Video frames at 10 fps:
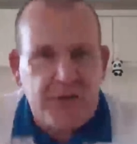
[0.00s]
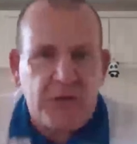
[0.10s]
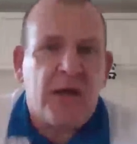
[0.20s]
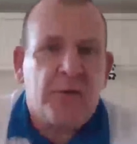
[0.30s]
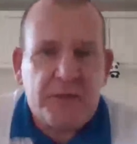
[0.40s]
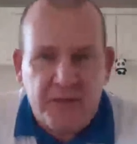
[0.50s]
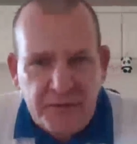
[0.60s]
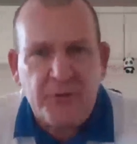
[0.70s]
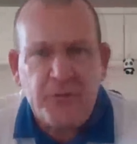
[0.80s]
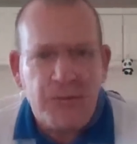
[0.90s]
I knew how
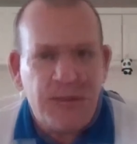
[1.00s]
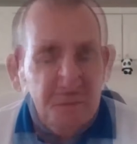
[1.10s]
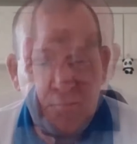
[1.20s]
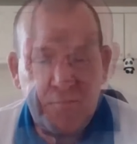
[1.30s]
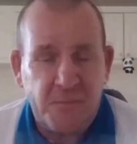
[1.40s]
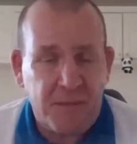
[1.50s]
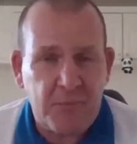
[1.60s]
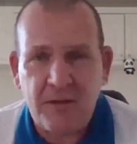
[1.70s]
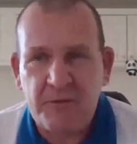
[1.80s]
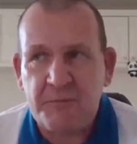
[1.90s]
to the
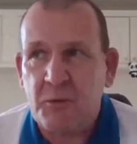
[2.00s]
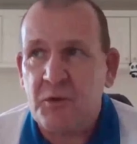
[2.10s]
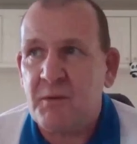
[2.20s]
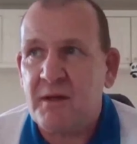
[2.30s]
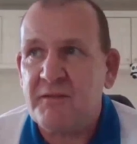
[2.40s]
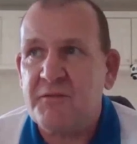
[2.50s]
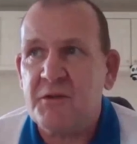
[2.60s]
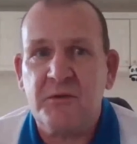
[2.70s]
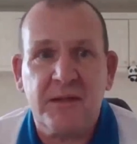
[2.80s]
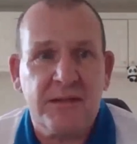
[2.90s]
people I was bowling
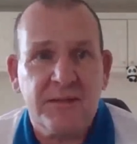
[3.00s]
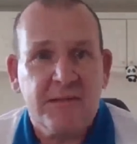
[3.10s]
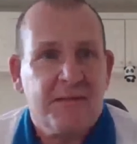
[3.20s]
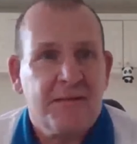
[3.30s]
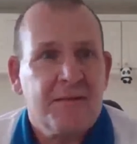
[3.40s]
with. You know, they